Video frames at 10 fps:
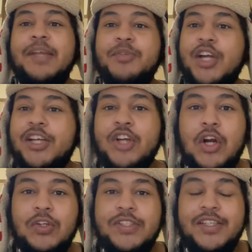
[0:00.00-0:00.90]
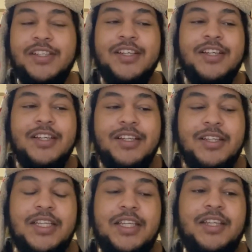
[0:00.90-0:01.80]
John Carlton,
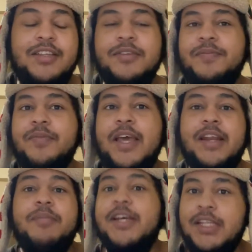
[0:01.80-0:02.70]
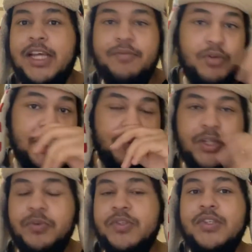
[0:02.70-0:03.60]
he had a bad life, right? When he
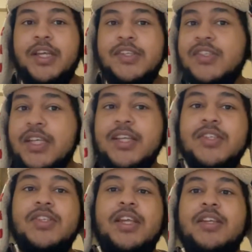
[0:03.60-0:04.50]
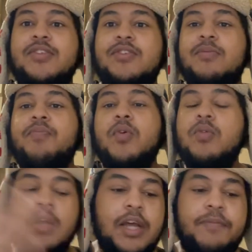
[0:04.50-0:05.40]
was like 6, his
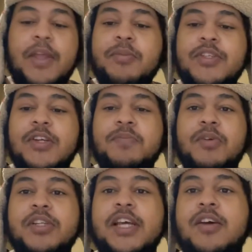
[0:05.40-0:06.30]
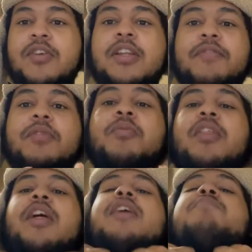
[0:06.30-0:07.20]
family's house burned down. I left him with
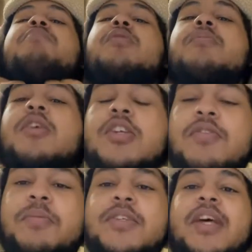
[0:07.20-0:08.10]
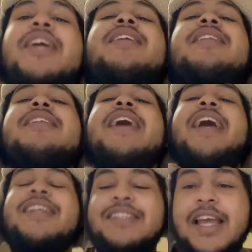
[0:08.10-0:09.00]
like burn marks from his like
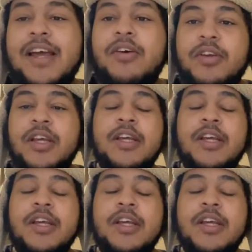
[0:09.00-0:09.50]
neck down.